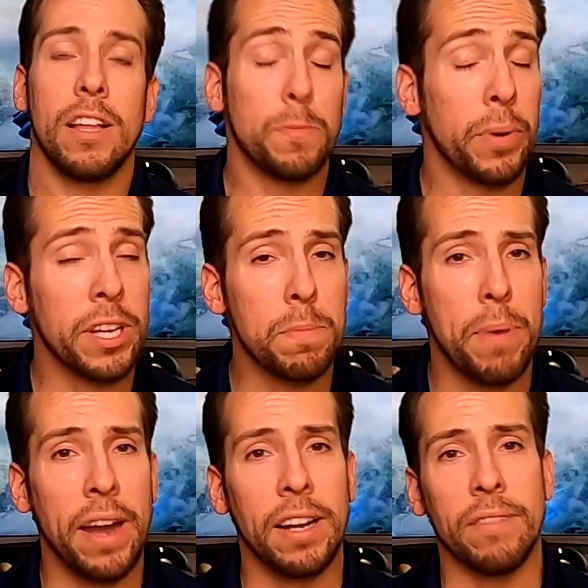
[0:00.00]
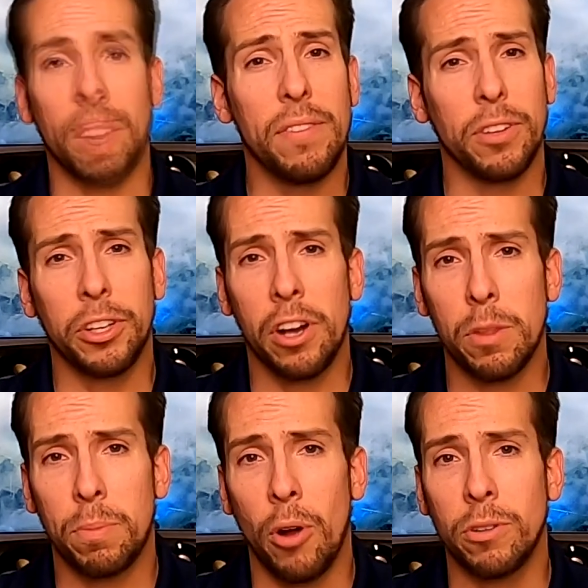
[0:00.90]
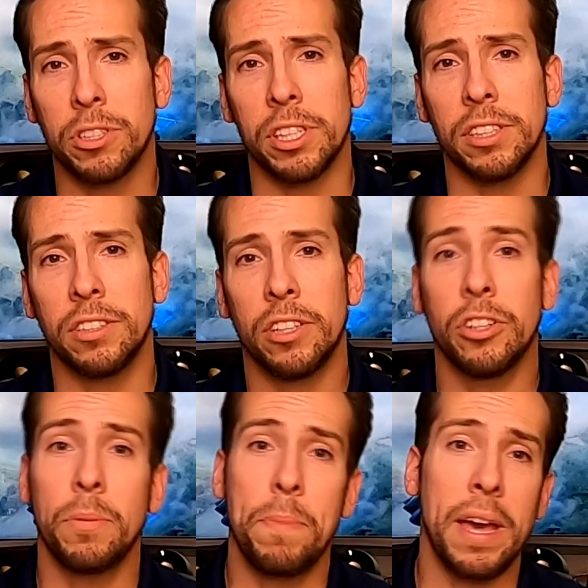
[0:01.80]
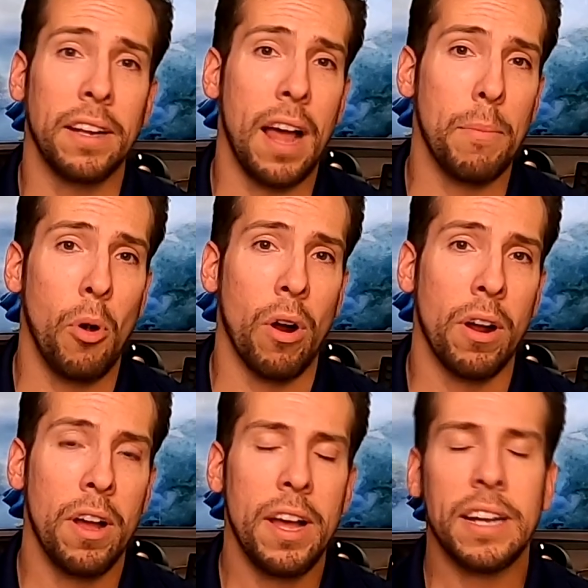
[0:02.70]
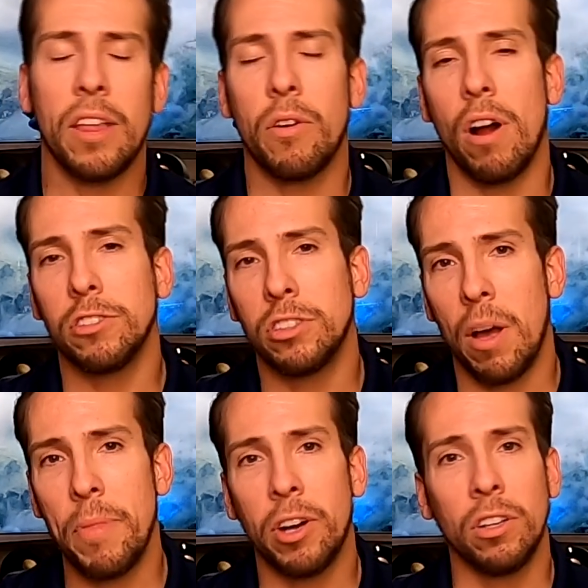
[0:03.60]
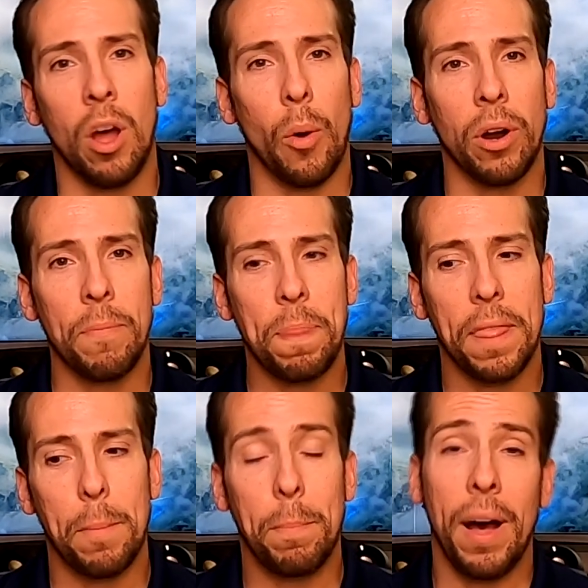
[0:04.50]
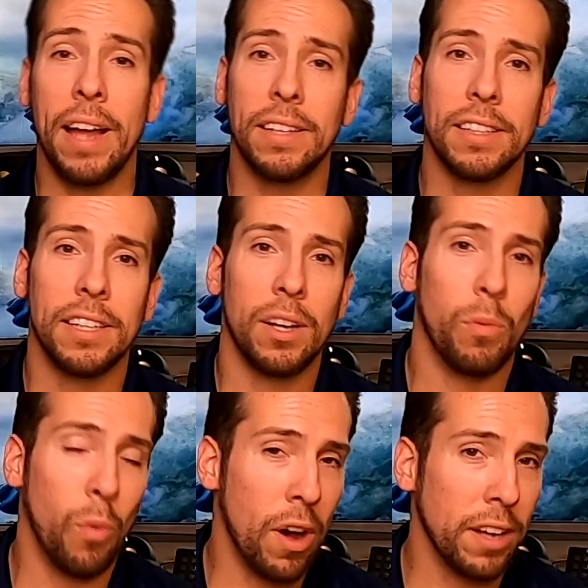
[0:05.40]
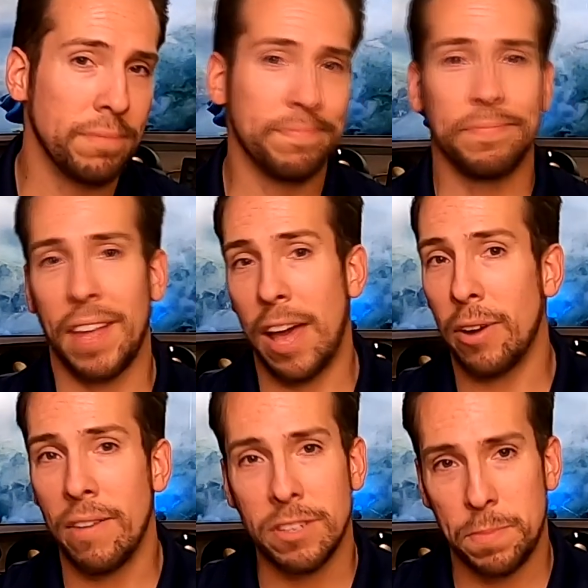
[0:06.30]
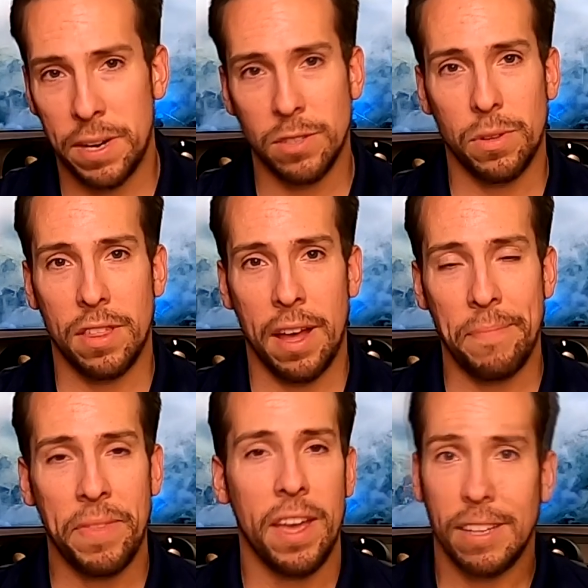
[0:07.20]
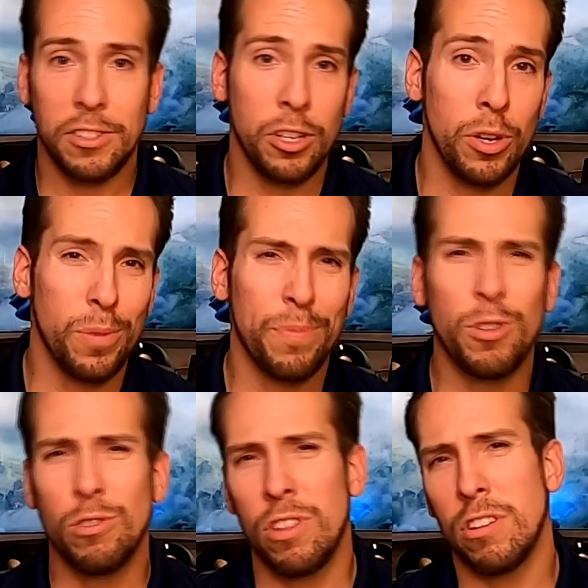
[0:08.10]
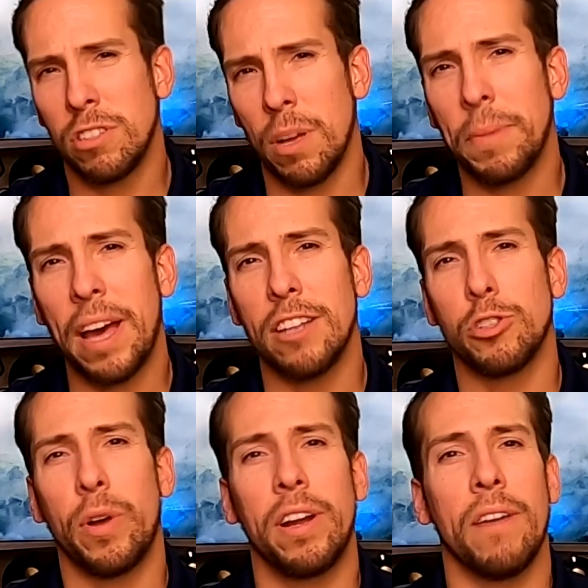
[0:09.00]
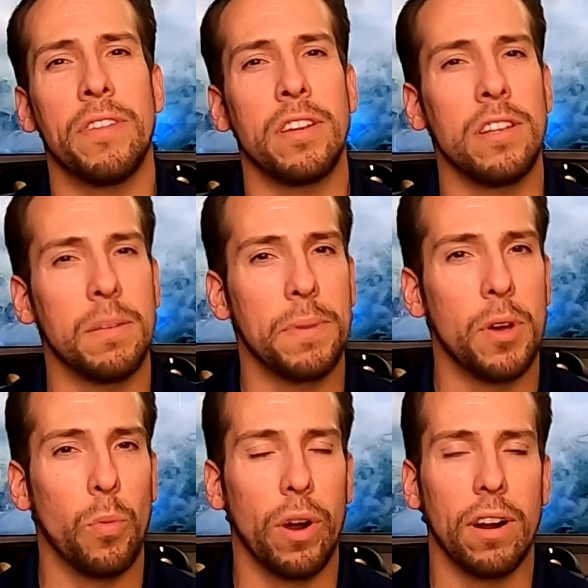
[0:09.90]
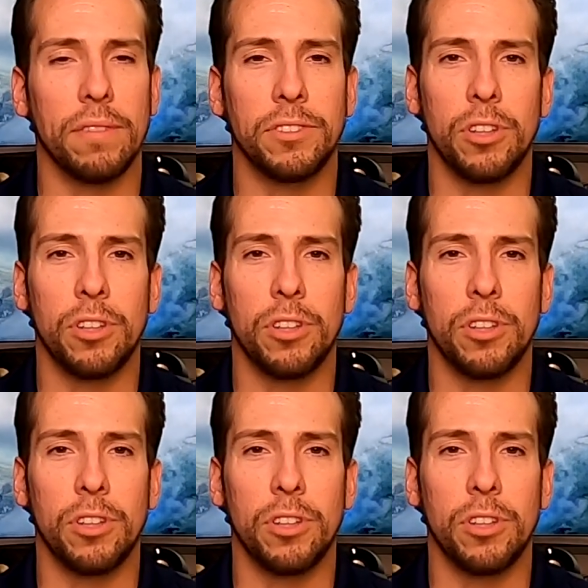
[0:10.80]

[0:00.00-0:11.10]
That's pretty competitive. If you look at other brokerages, you're going to be paying a lot more. Now, there are some that are lower, but one, I don't have experience with them, and two, usually there's some kind of trade-off that you need to be aware of.